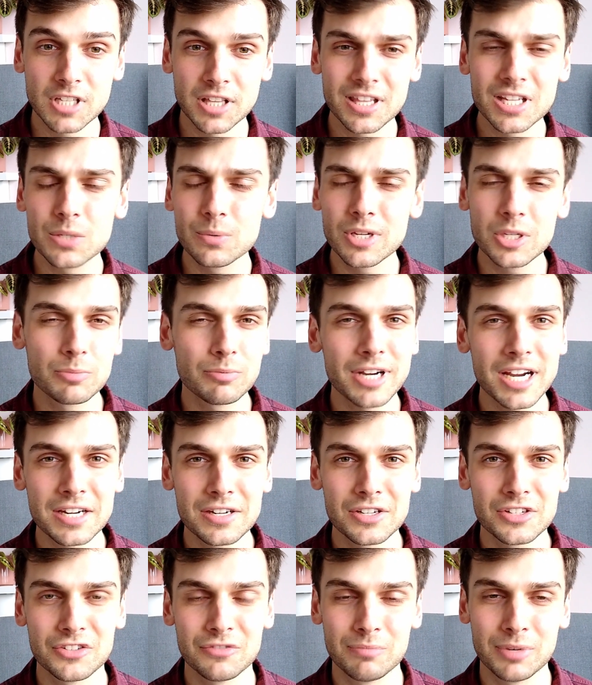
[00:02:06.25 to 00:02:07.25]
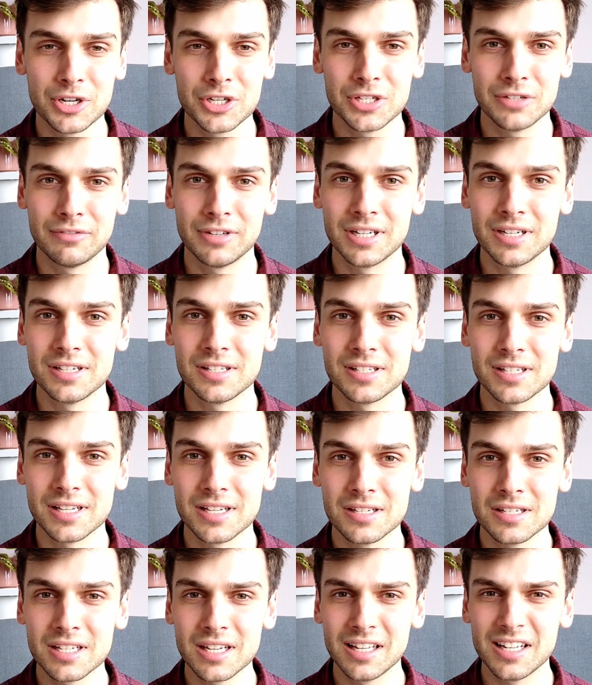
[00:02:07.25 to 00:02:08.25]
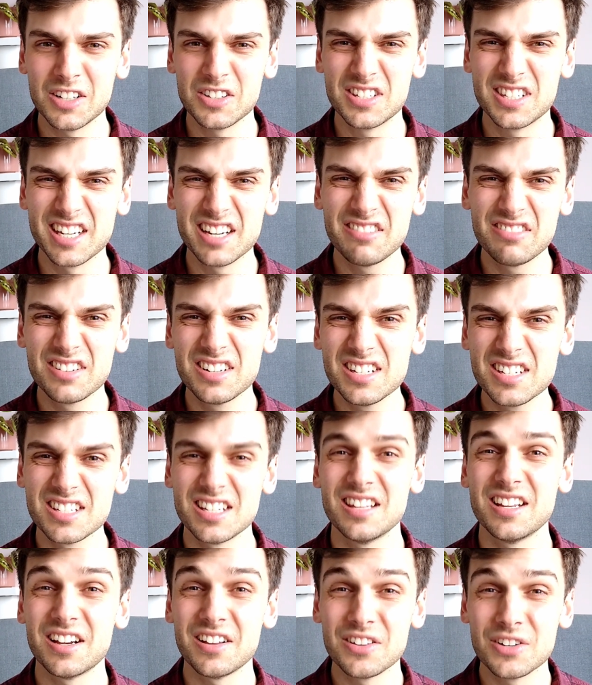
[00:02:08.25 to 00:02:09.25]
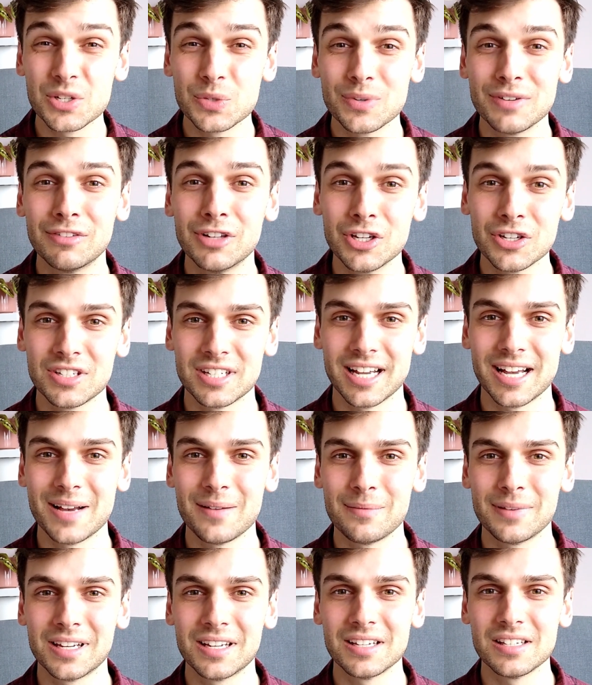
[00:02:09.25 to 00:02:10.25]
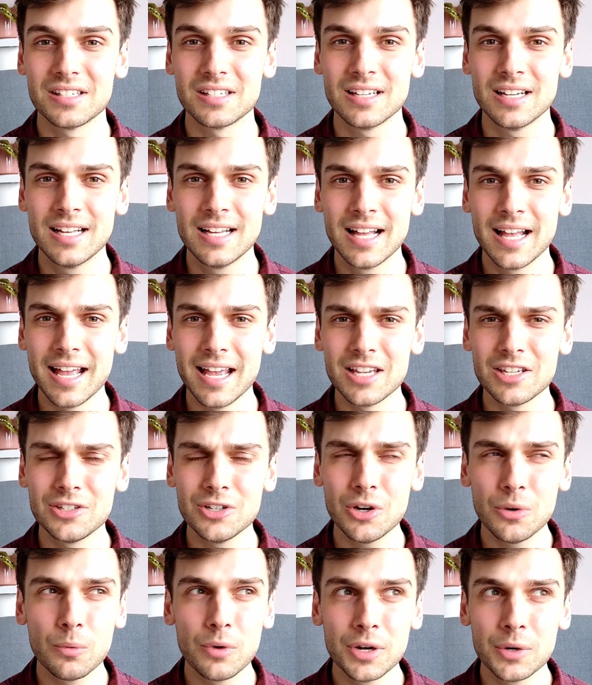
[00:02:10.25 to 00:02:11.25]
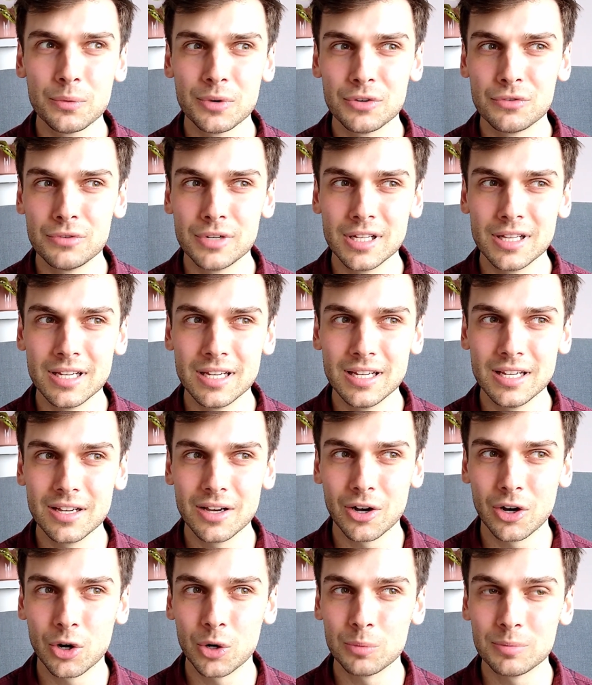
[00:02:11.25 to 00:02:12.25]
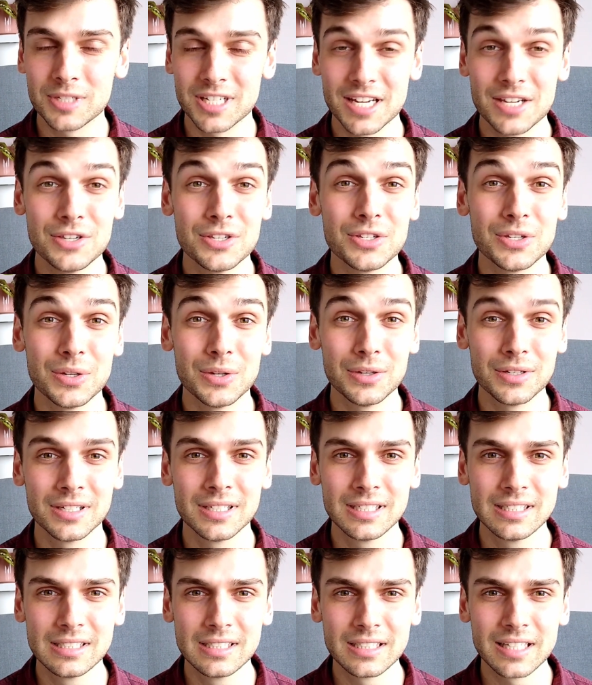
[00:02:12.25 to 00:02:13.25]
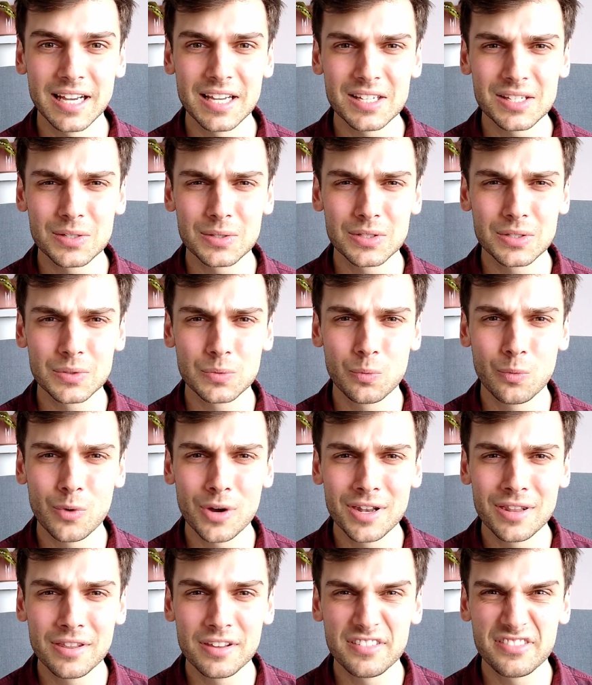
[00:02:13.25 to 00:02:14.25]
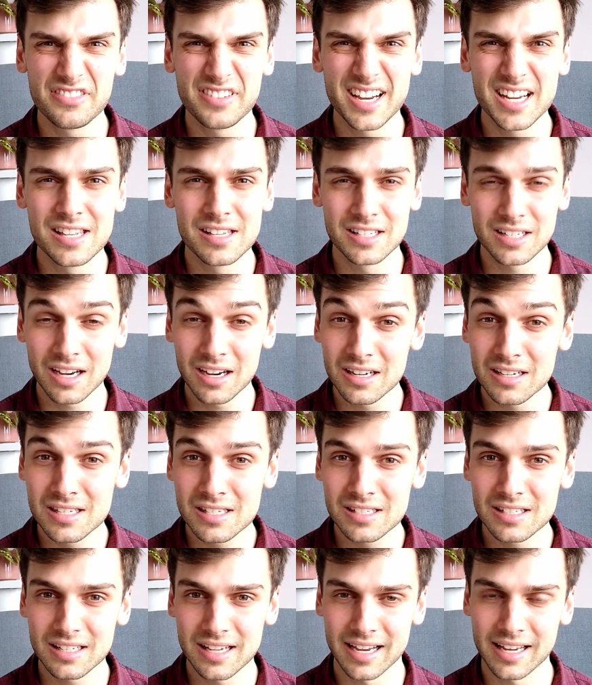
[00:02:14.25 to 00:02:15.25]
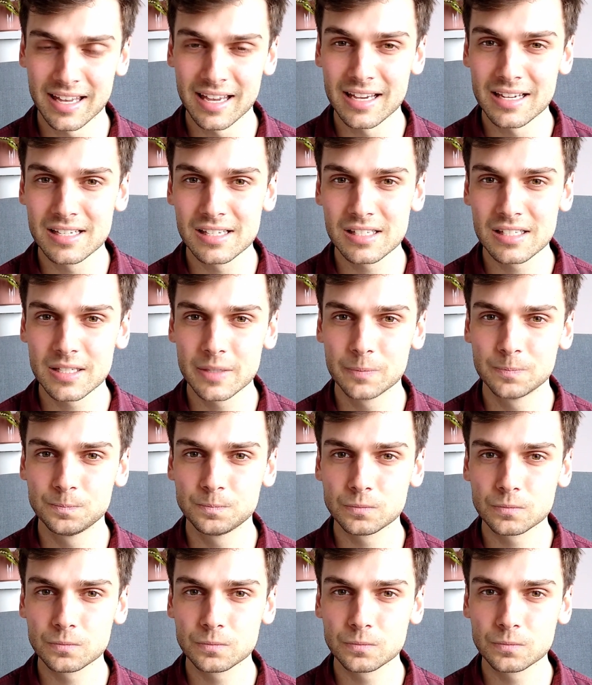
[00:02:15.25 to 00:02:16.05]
This week's practice of perseverance is a little different to the others we've looked at because it's not one we really opt into. It's one that finds us, I guess.